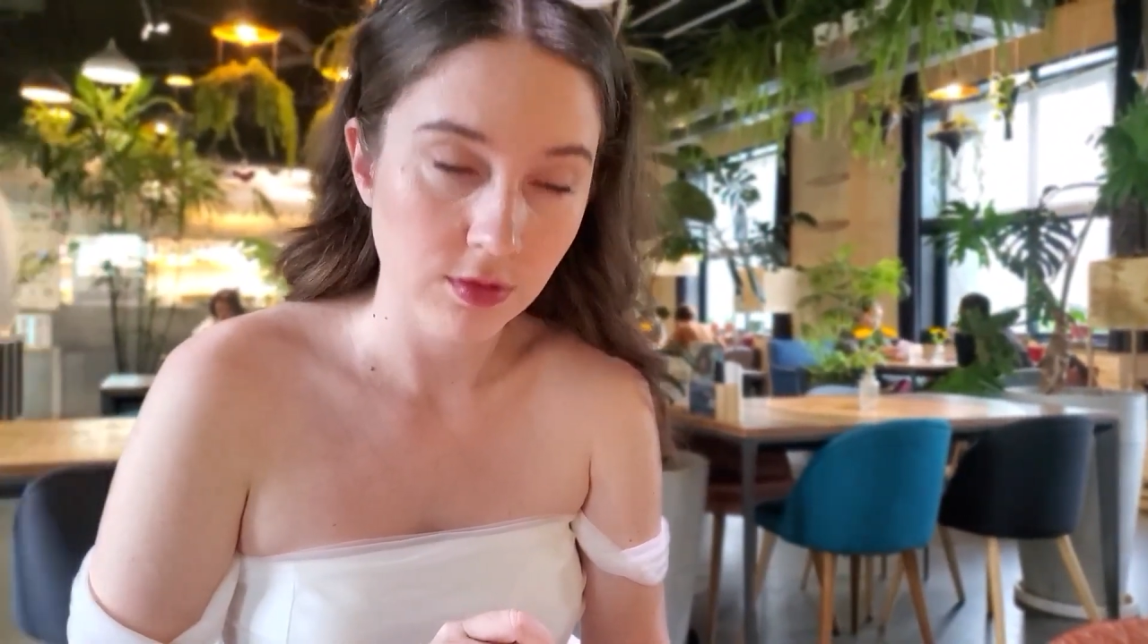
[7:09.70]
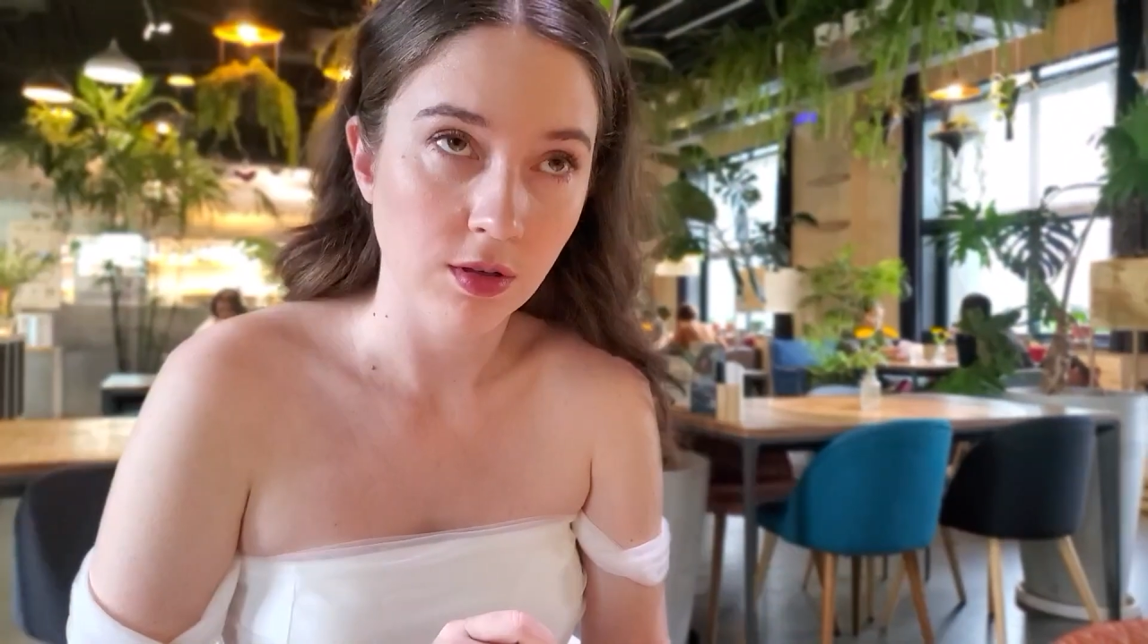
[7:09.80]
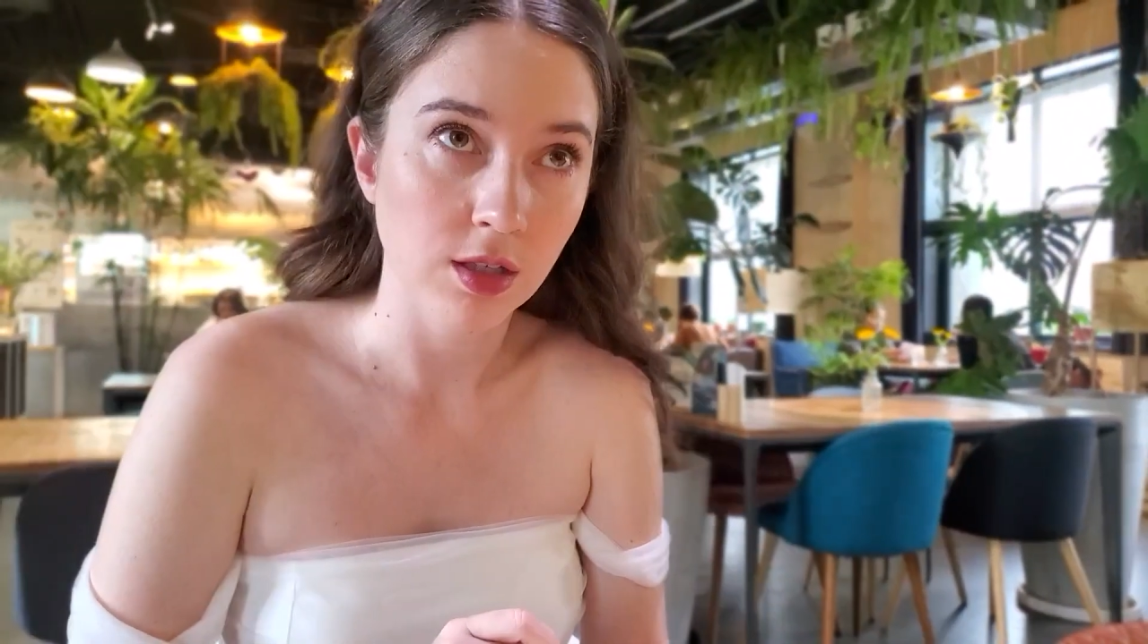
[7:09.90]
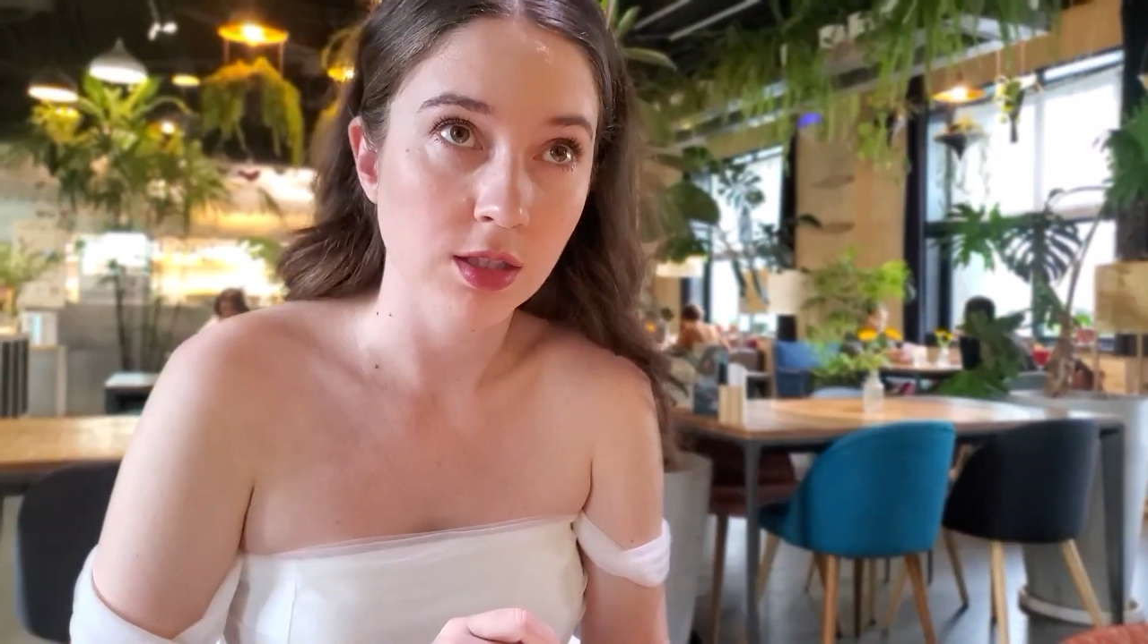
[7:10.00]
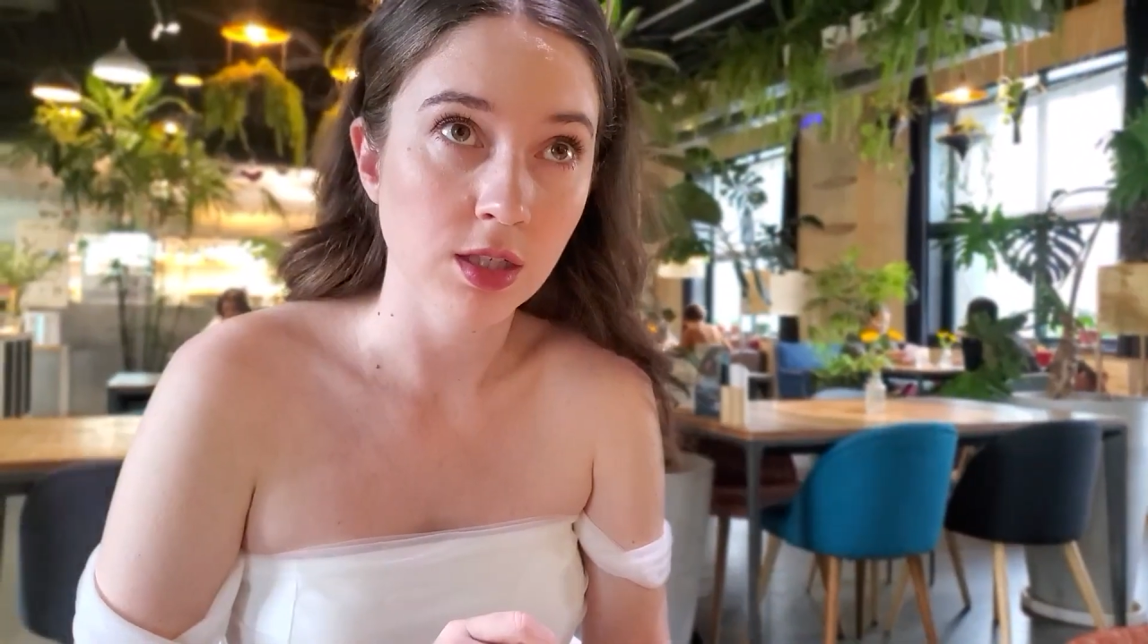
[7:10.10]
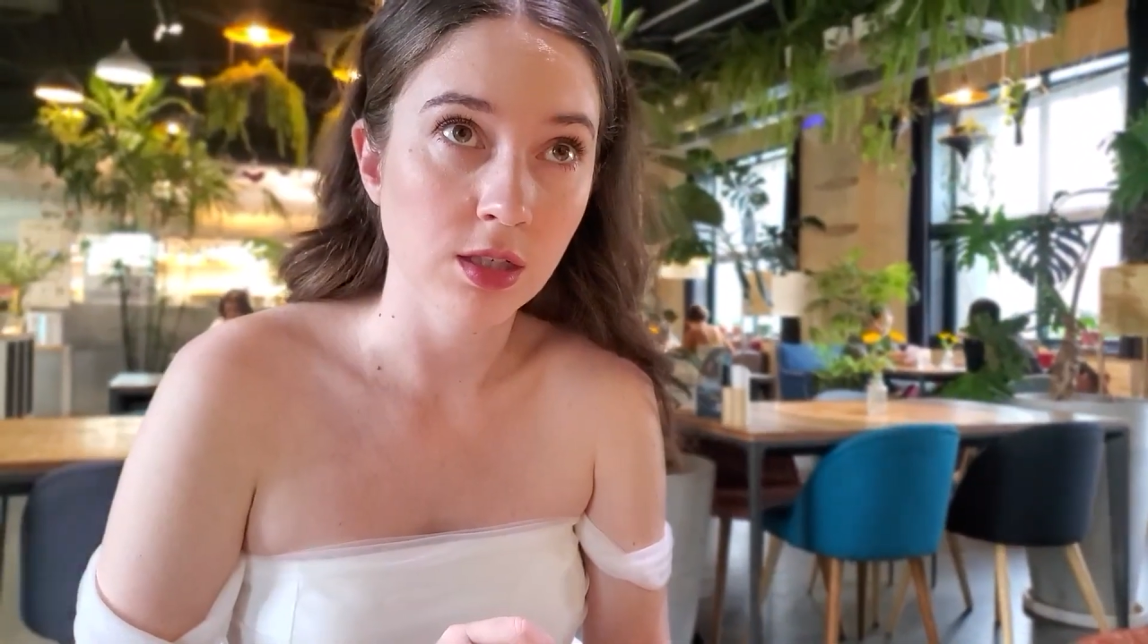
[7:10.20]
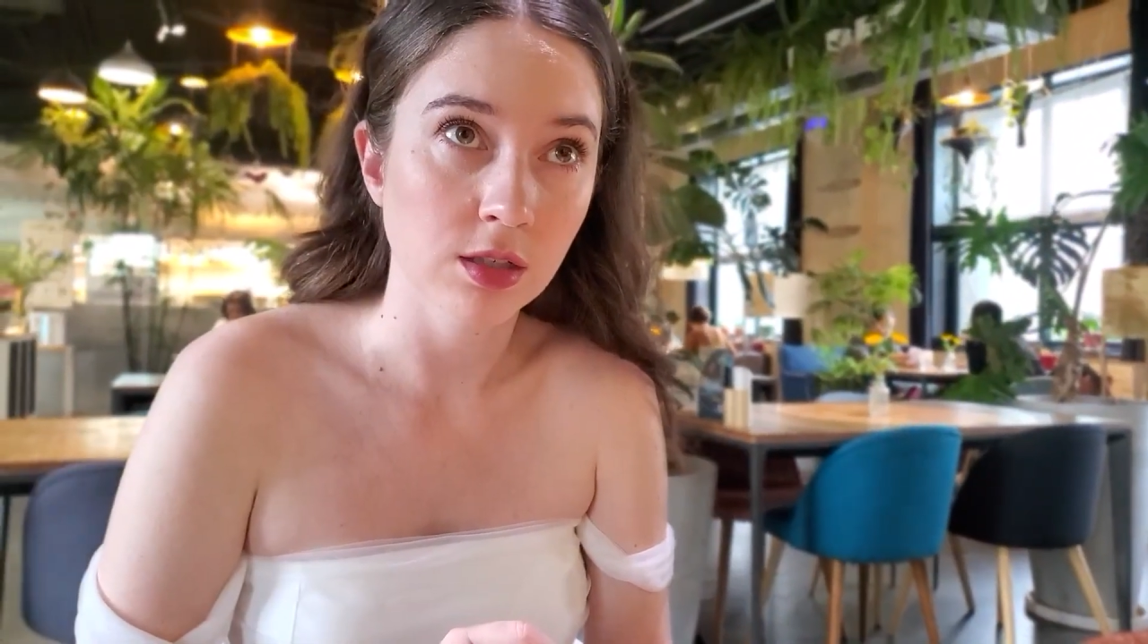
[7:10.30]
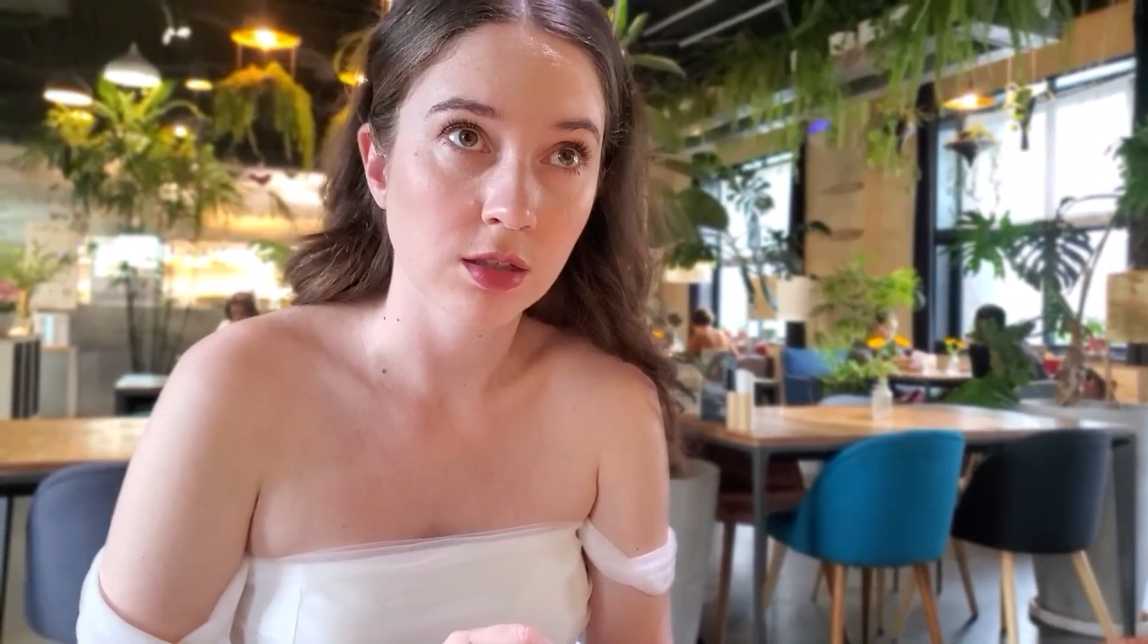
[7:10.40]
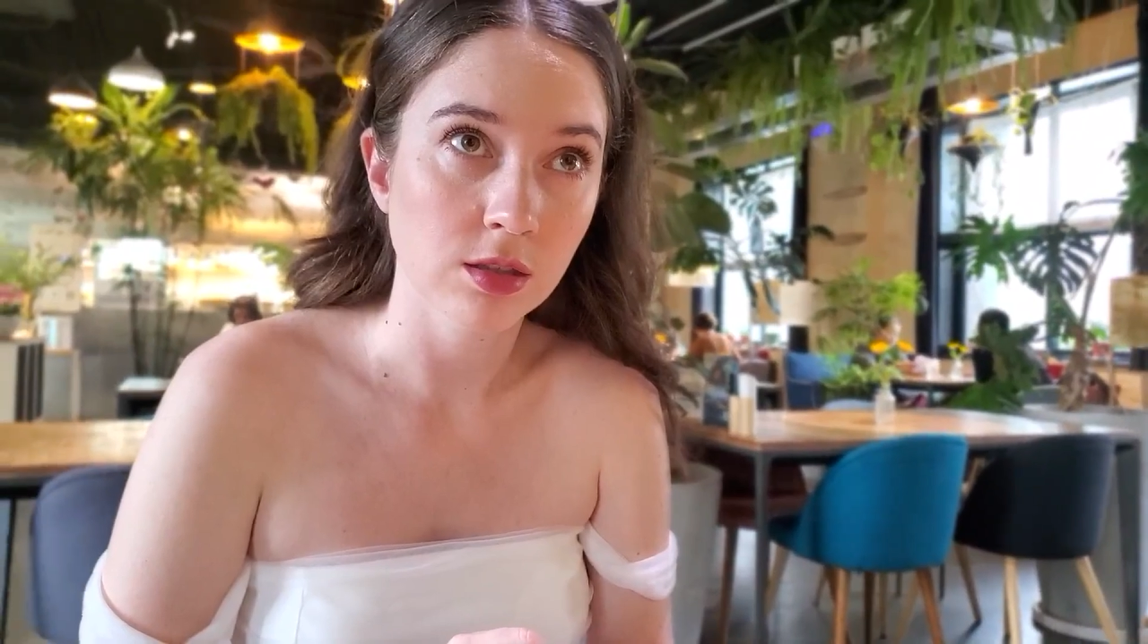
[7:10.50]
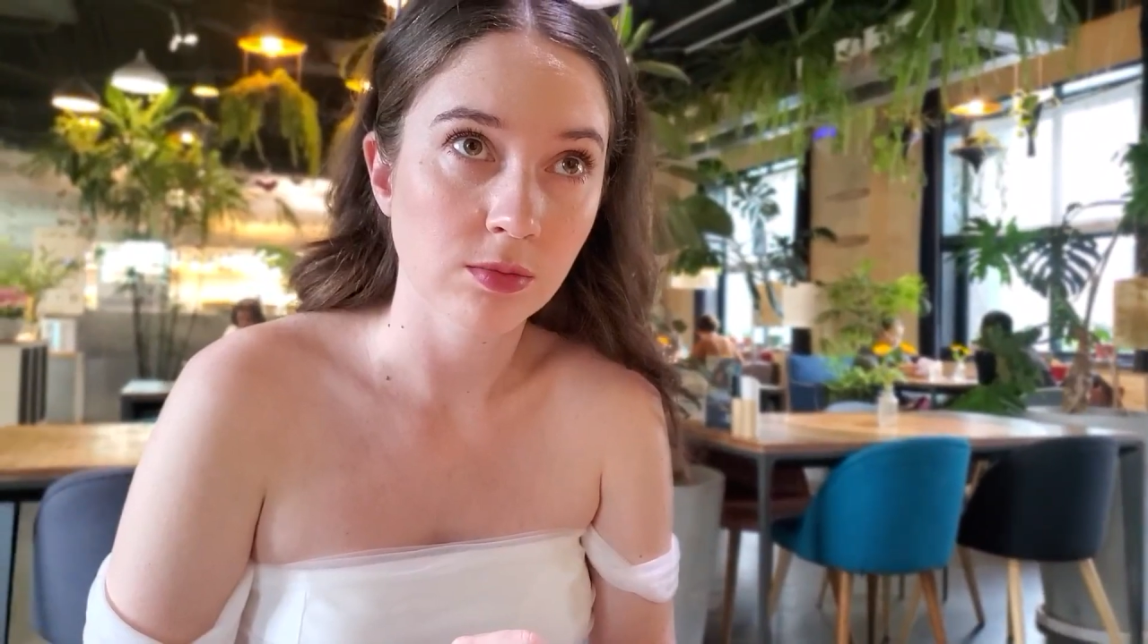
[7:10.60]
A tea.
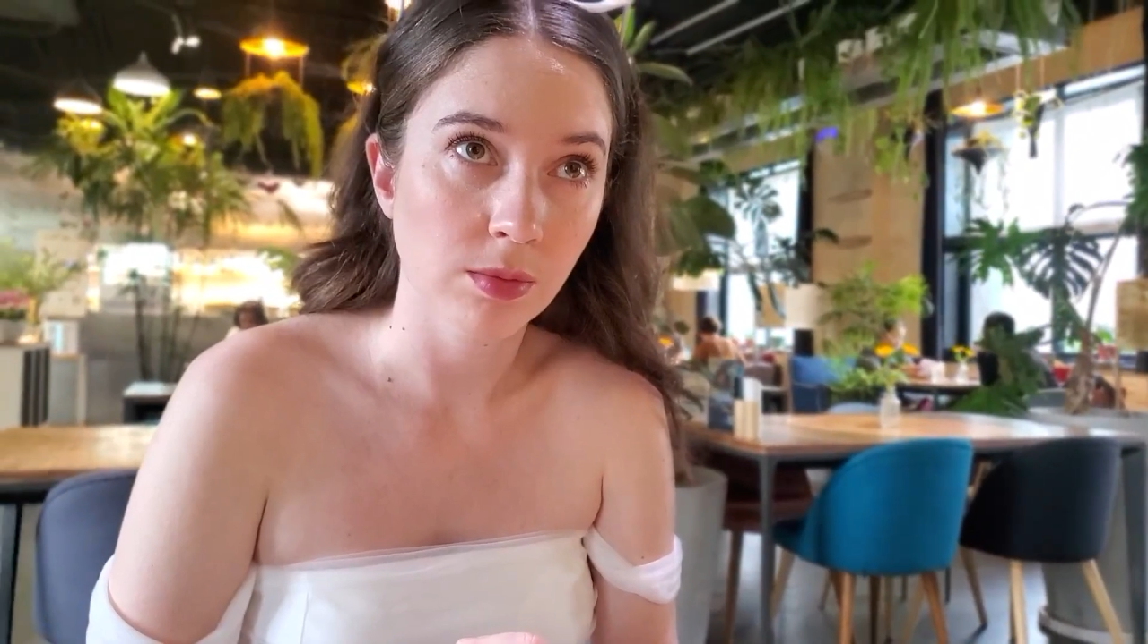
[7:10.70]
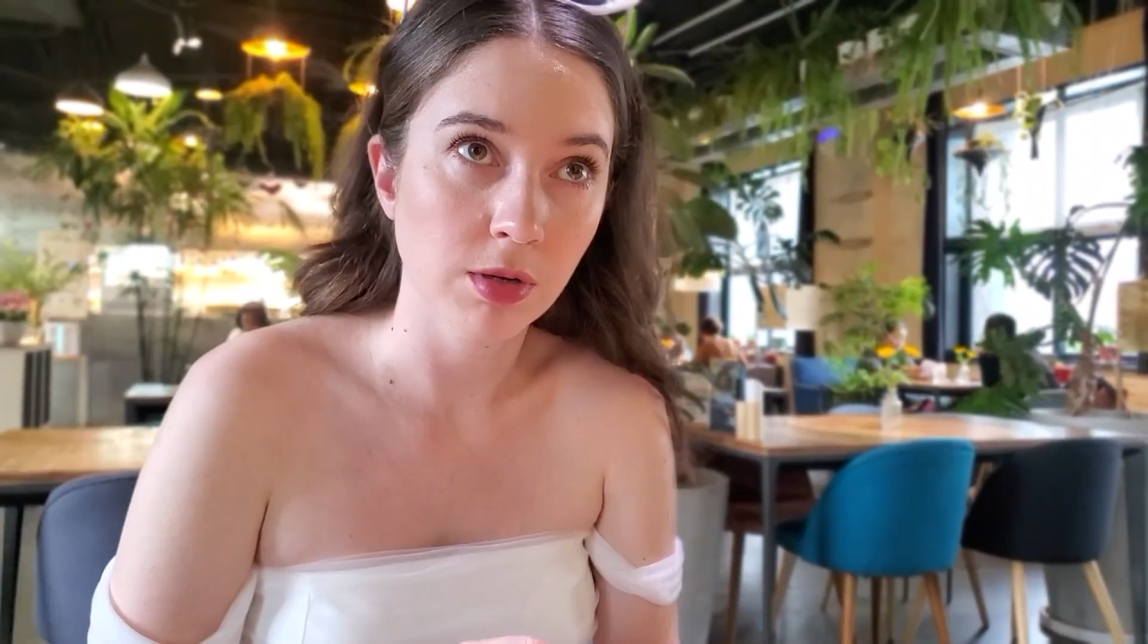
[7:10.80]
Maybe